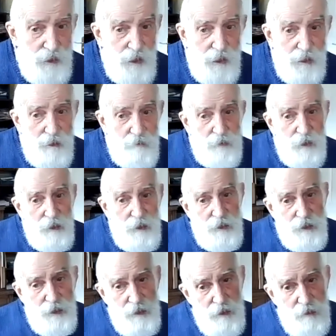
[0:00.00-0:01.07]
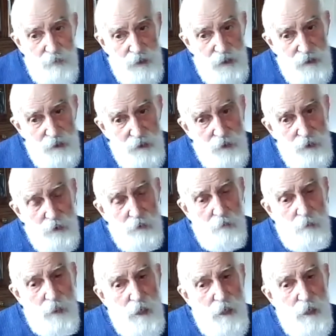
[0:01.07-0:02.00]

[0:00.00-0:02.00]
like the birds and the bees do.